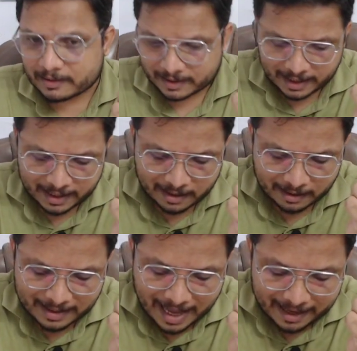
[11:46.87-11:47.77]
See, here
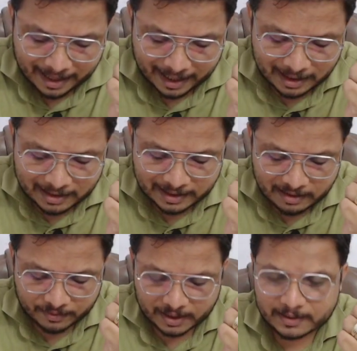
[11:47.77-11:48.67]
direct energy
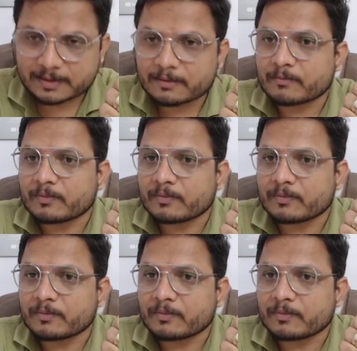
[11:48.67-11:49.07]
difference